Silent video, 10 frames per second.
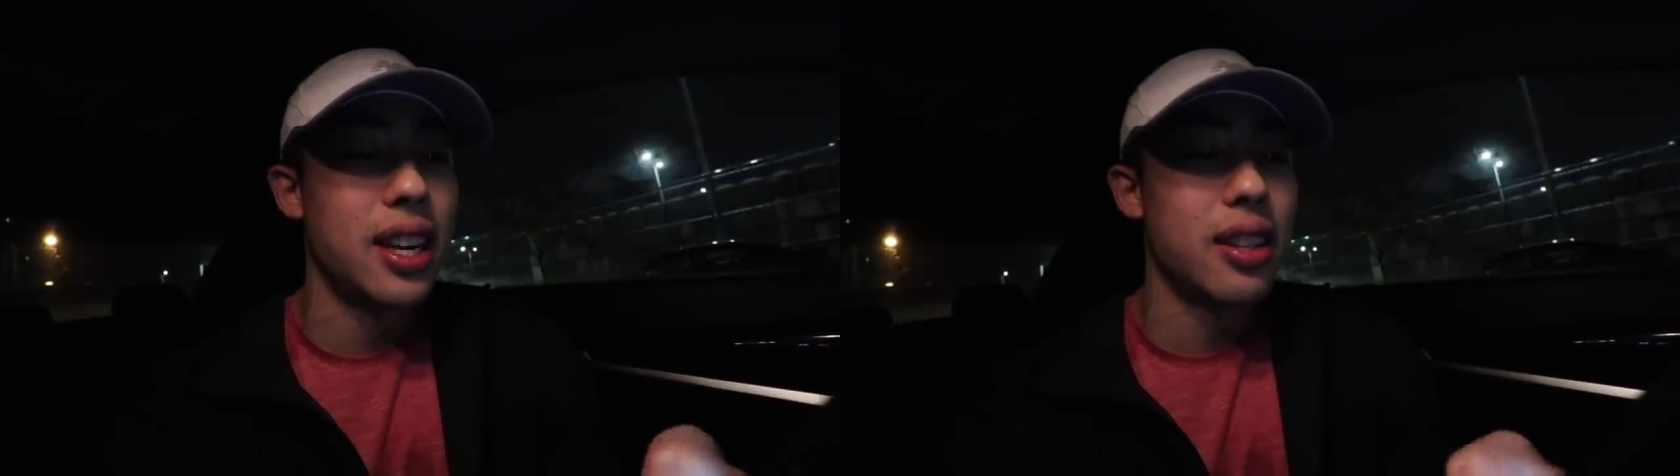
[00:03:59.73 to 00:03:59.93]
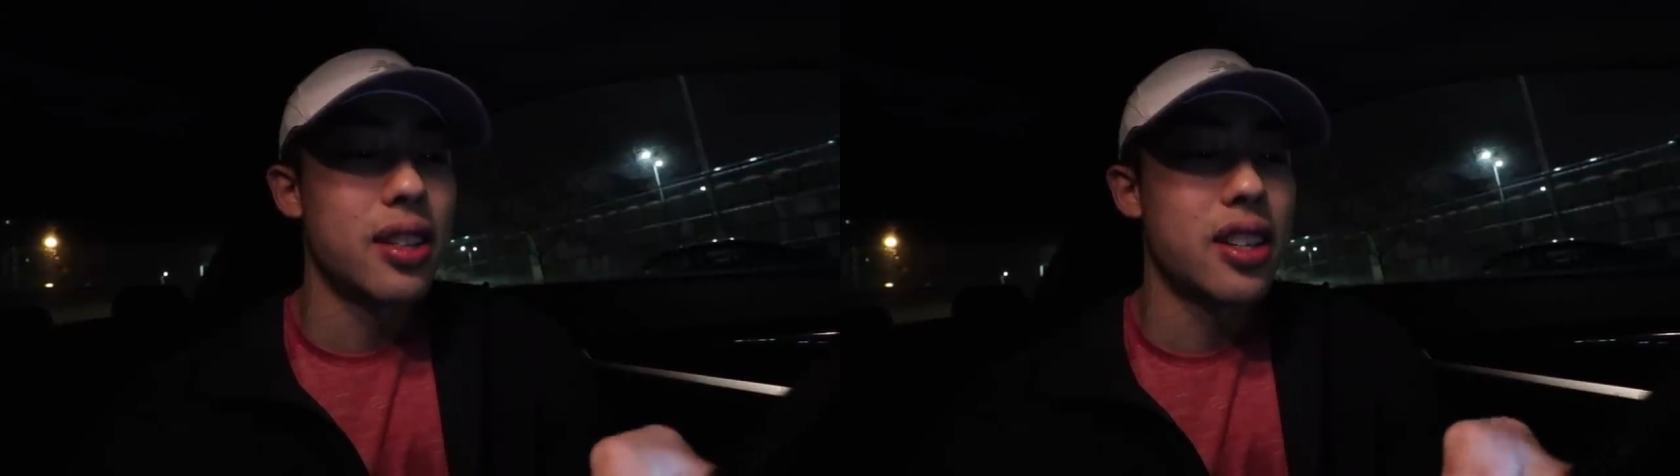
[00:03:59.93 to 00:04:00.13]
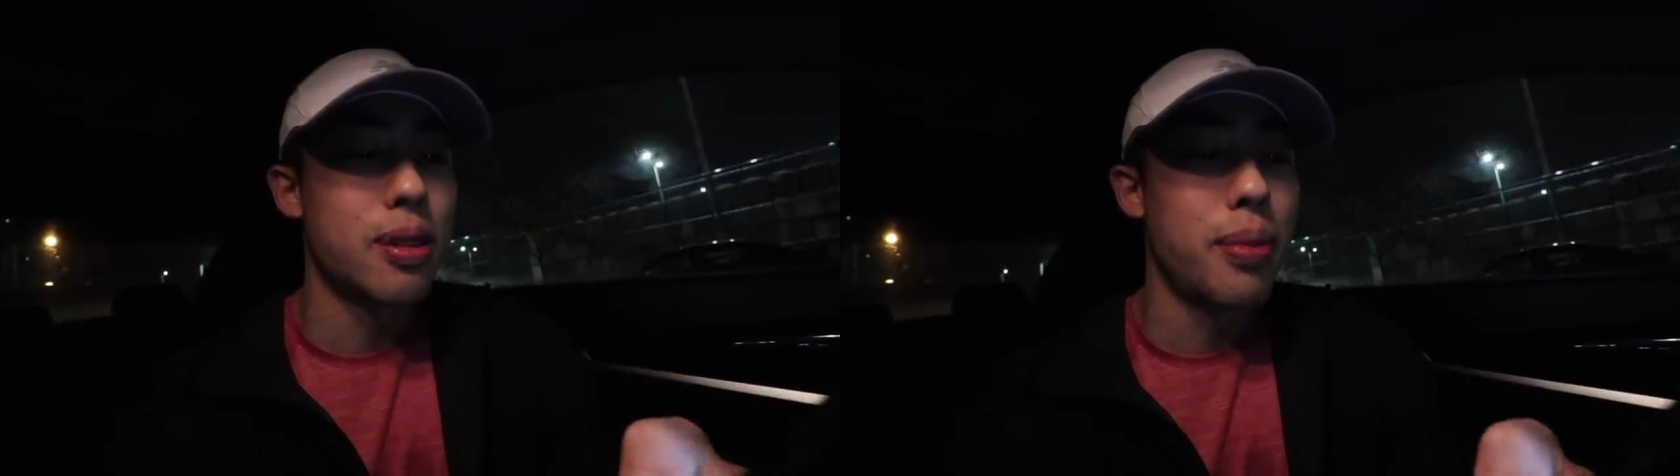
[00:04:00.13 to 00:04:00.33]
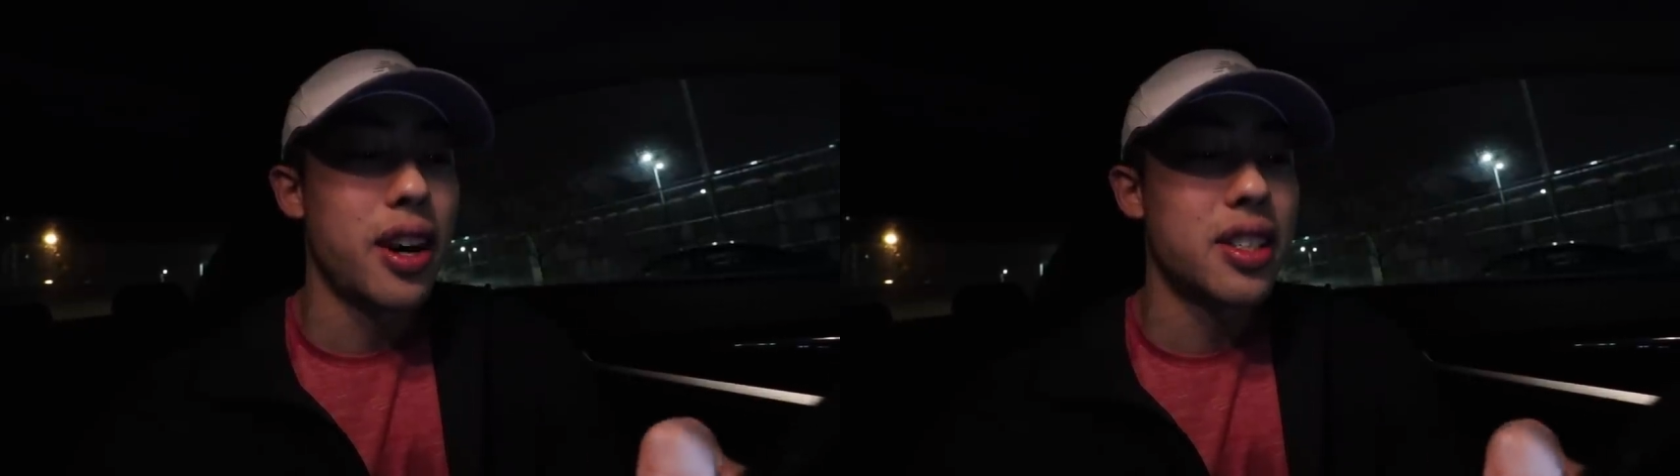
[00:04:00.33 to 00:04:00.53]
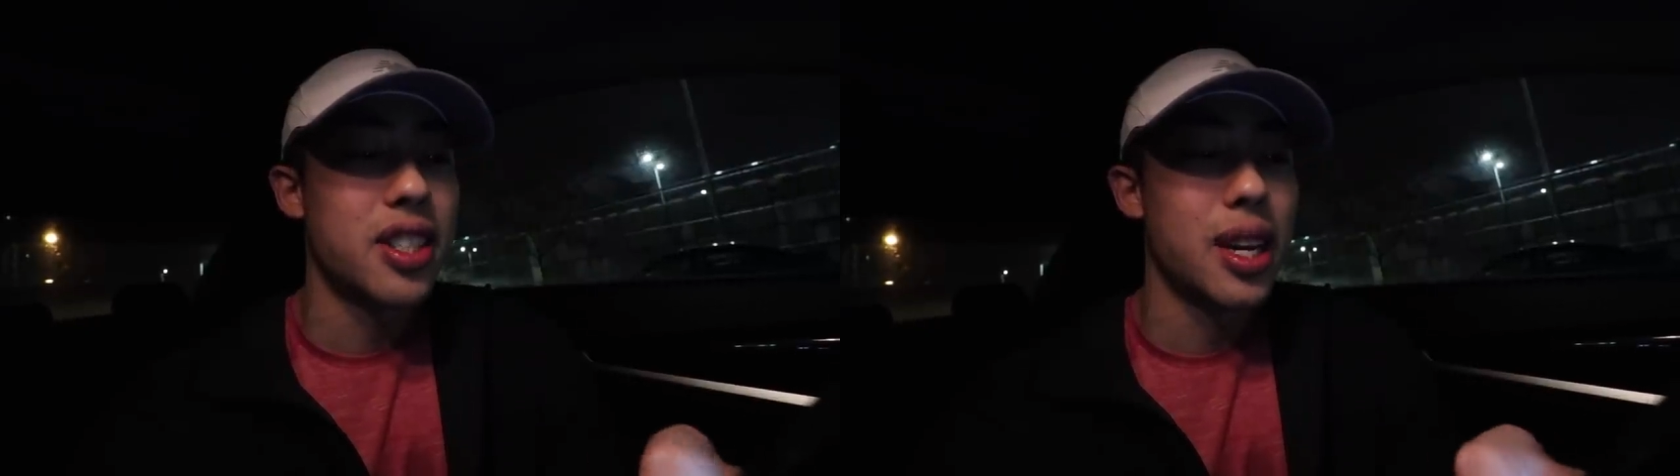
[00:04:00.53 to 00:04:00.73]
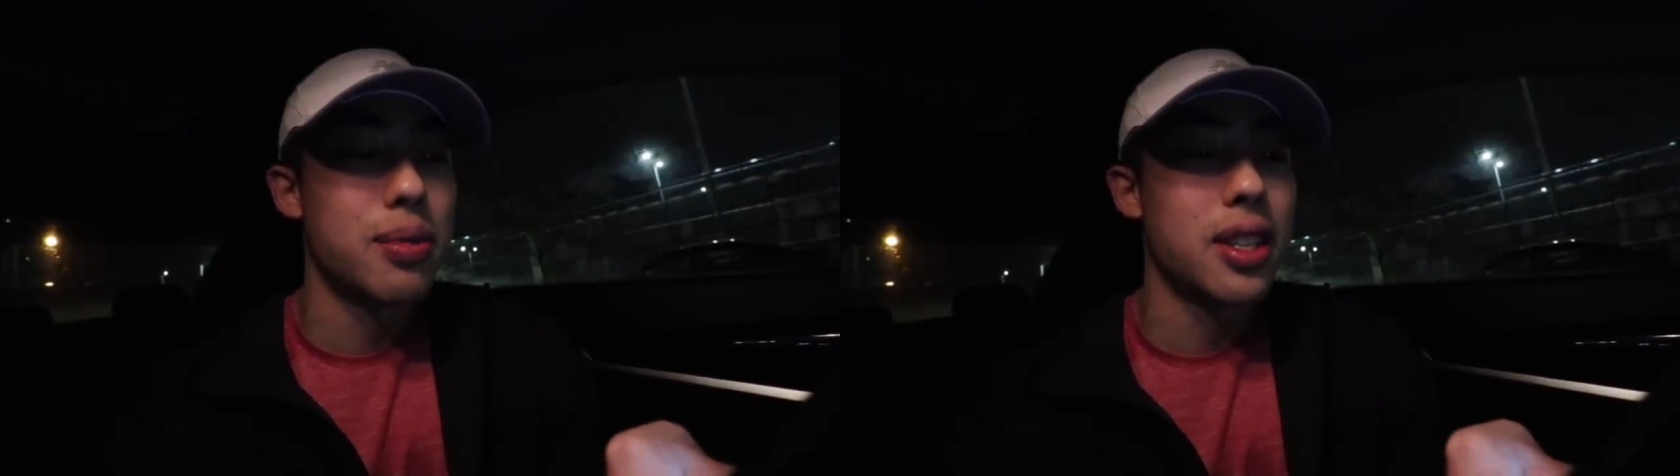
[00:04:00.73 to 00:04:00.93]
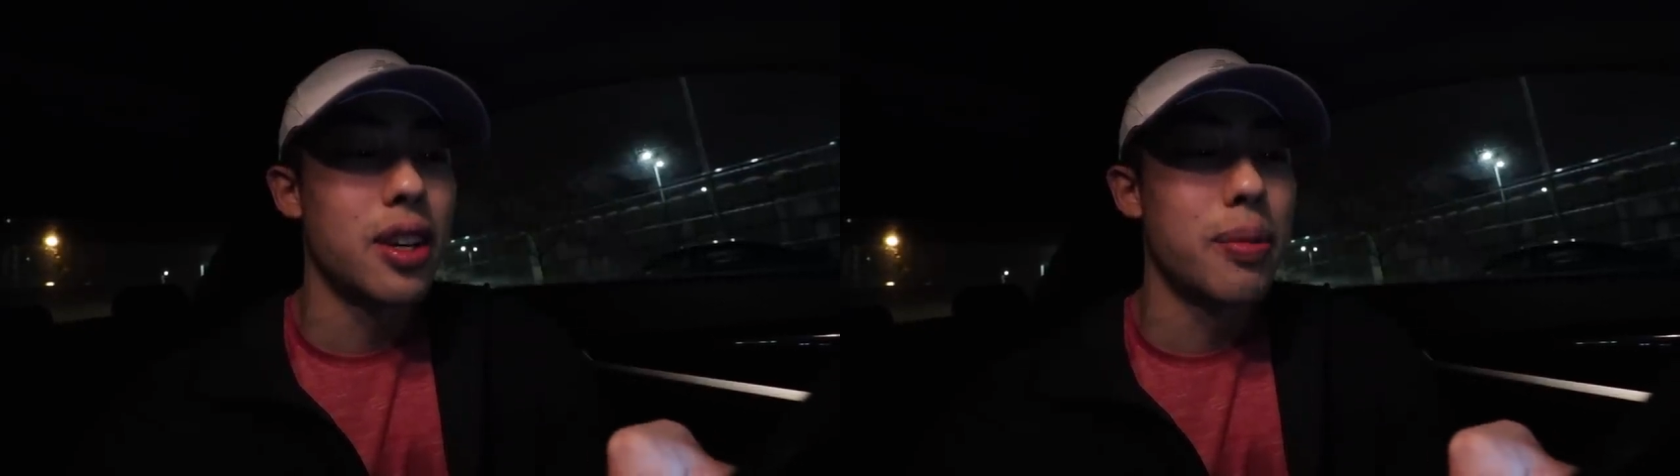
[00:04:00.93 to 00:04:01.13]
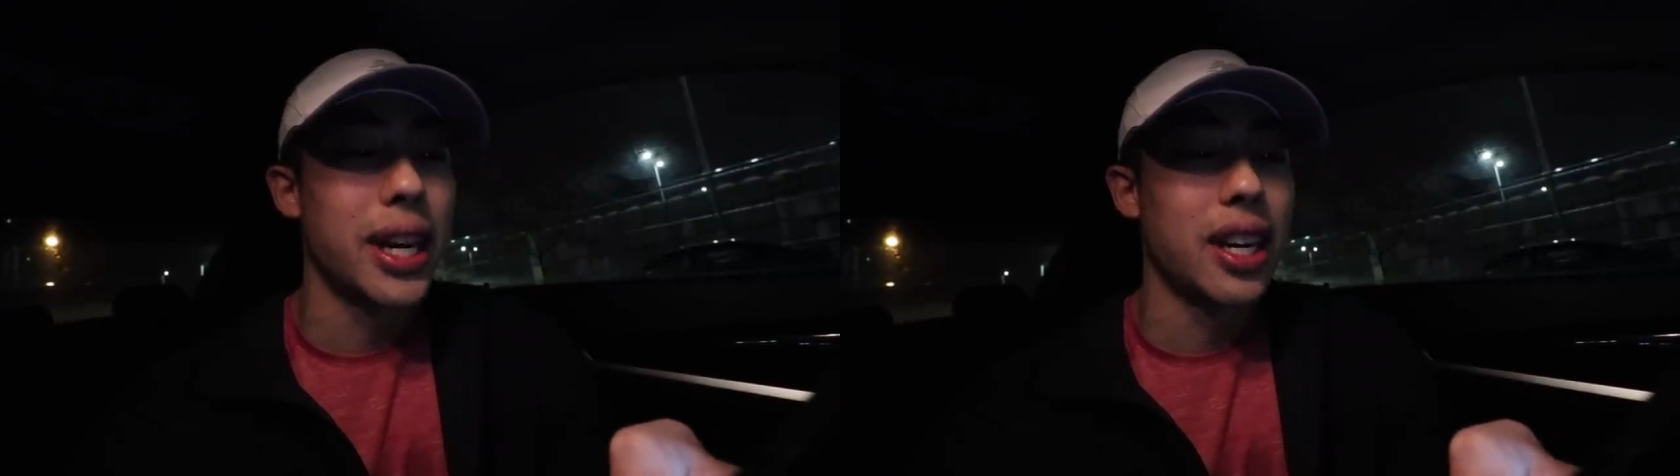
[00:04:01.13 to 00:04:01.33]
There's also box jumps.
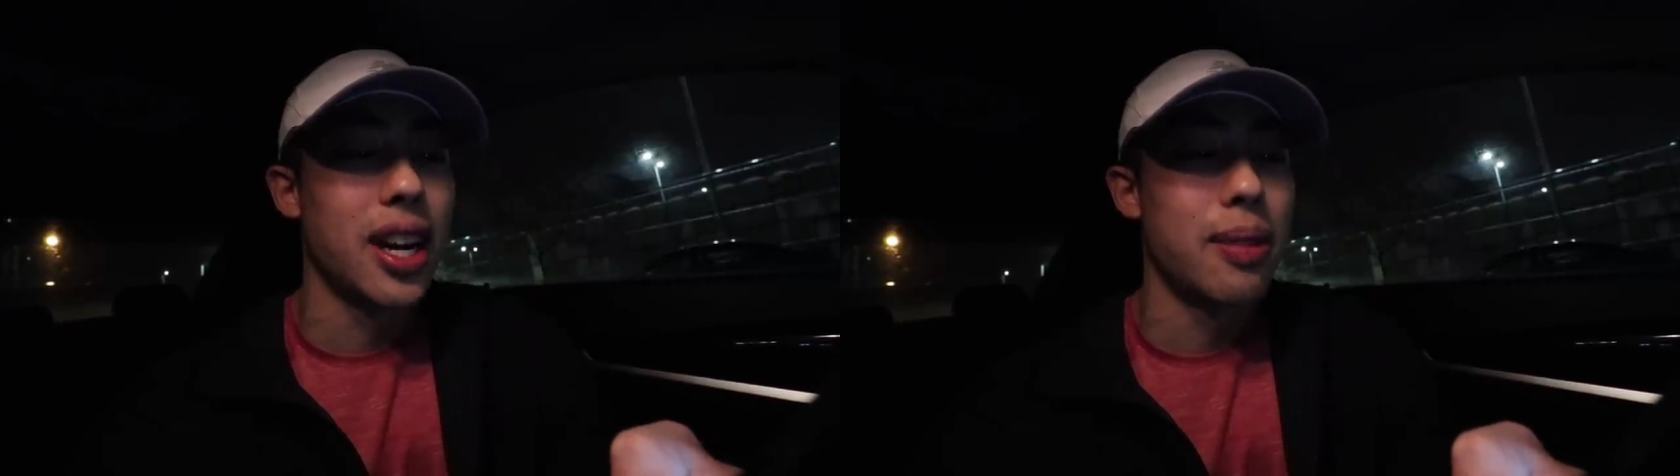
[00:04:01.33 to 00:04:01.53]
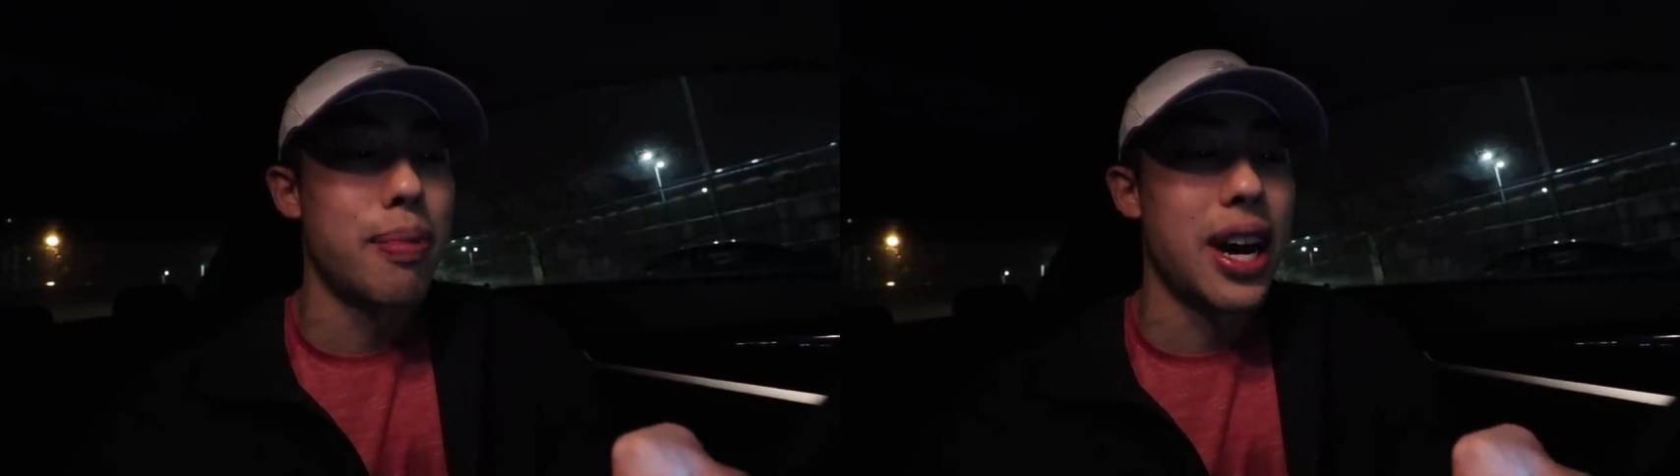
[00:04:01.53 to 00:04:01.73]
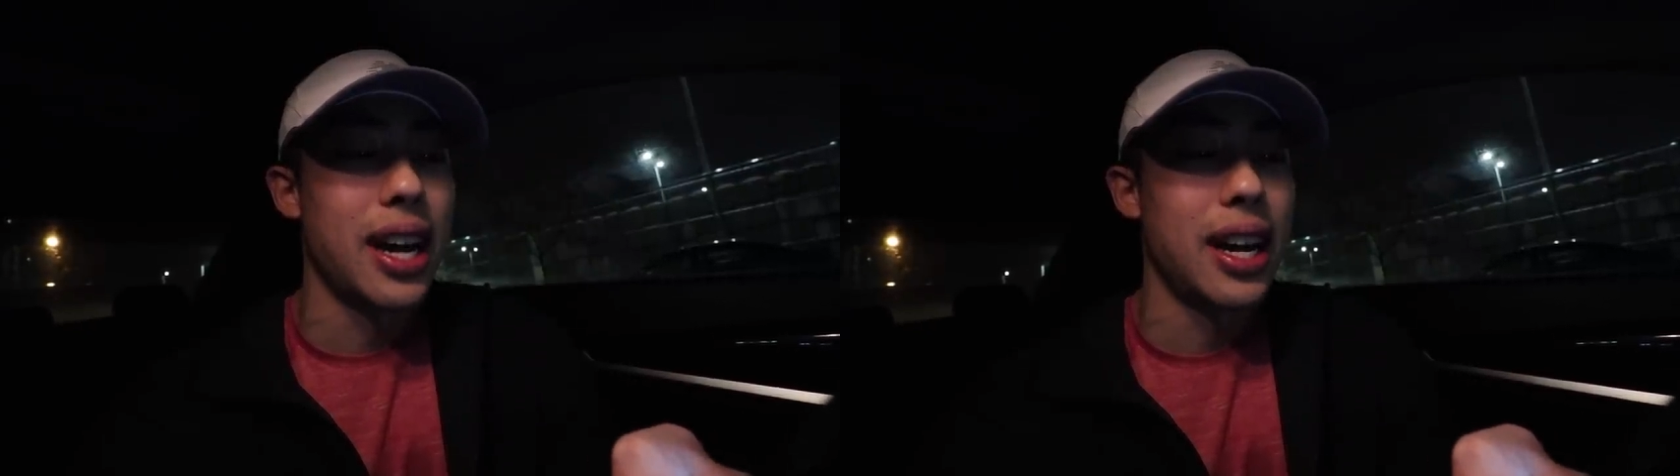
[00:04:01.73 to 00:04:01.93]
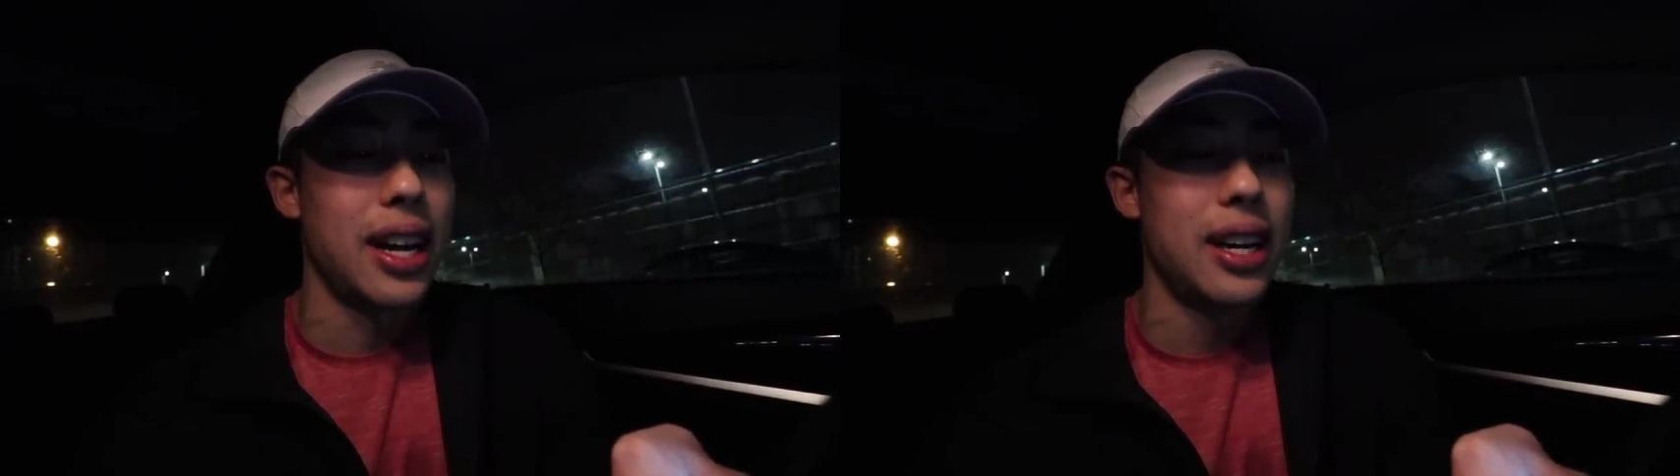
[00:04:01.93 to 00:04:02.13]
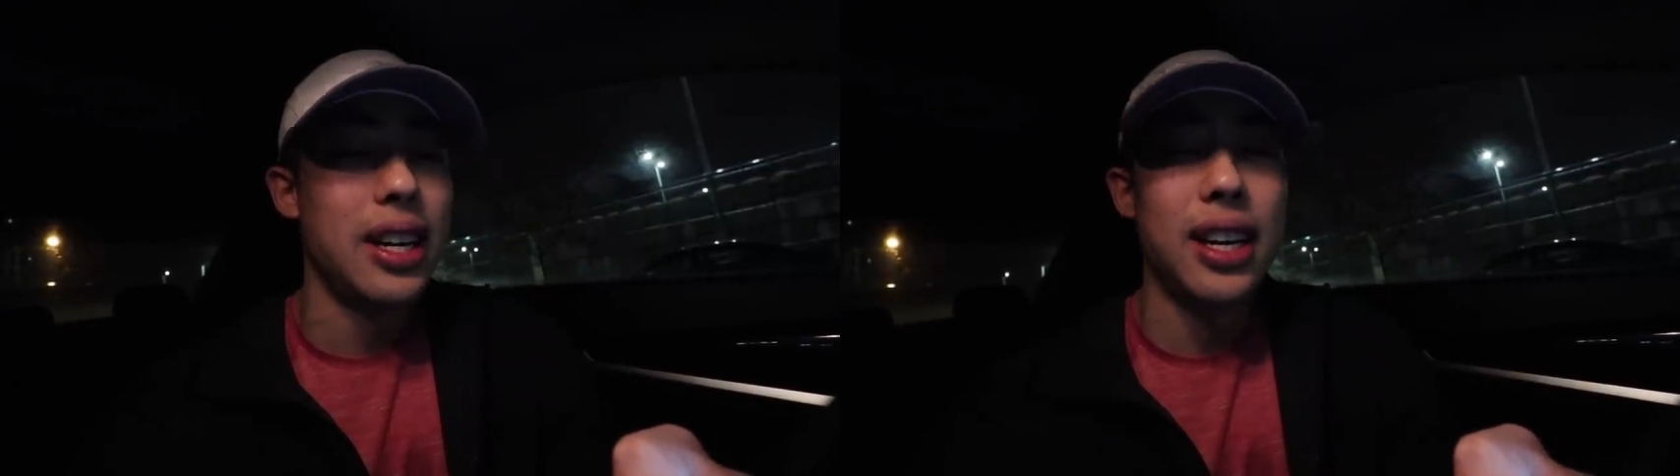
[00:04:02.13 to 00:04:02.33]
Oh my God, my